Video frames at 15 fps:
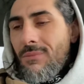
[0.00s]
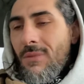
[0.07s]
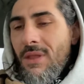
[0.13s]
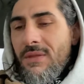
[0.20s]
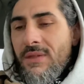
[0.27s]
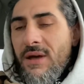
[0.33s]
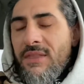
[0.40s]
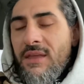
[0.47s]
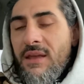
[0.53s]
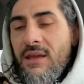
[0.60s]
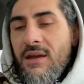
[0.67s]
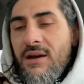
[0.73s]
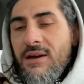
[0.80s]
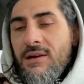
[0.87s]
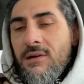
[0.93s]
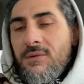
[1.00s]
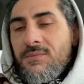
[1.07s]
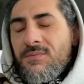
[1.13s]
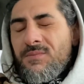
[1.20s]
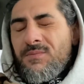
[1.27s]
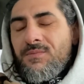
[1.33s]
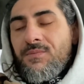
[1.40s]
Now they uh,
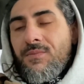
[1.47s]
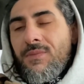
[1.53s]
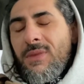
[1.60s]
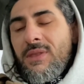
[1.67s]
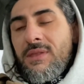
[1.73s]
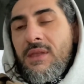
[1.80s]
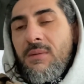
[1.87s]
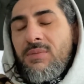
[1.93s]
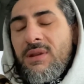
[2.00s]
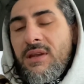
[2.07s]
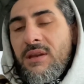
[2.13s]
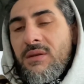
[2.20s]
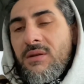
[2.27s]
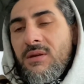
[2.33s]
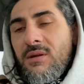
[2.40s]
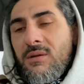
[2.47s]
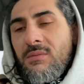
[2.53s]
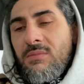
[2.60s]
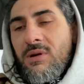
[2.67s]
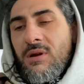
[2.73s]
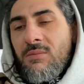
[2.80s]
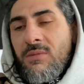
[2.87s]
they played
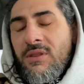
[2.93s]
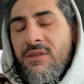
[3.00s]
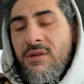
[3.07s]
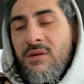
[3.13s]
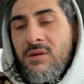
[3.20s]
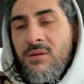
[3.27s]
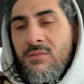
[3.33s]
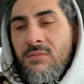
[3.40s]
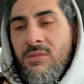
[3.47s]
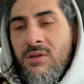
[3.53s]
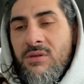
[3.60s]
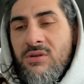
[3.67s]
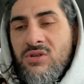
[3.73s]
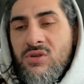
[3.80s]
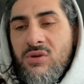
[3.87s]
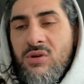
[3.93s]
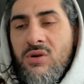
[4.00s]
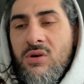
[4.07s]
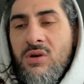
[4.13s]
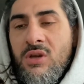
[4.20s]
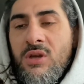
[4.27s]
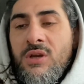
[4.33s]
about a month a month or so
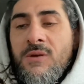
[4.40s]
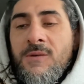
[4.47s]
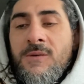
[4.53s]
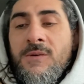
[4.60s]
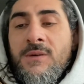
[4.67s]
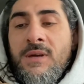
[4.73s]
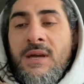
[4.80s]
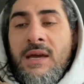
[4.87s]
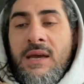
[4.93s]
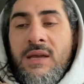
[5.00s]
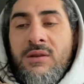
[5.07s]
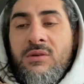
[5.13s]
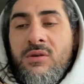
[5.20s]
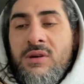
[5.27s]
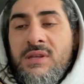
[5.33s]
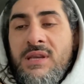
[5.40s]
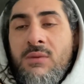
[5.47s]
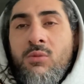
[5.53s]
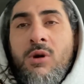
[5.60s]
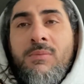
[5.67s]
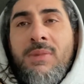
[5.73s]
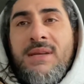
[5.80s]
ago, and Notre Dame
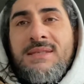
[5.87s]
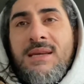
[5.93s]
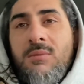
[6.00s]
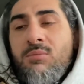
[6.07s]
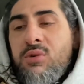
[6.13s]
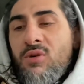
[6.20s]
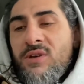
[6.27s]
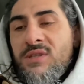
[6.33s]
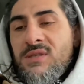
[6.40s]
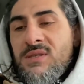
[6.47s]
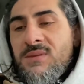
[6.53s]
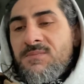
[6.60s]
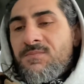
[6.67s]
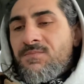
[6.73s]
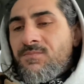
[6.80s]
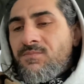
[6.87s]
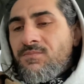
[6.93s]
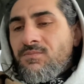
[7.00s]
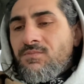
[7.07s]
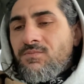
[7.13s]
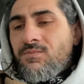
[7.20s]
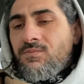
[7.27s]
won by 10 points.
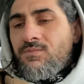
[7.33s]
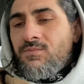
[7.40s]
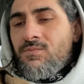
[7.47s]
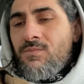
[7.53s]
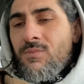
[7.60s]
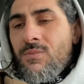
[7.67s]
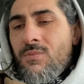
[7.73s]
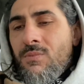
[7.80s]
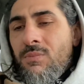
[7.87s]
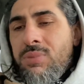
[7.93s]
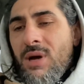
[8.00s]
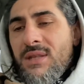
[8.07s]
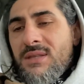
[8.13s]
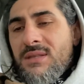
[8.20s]
But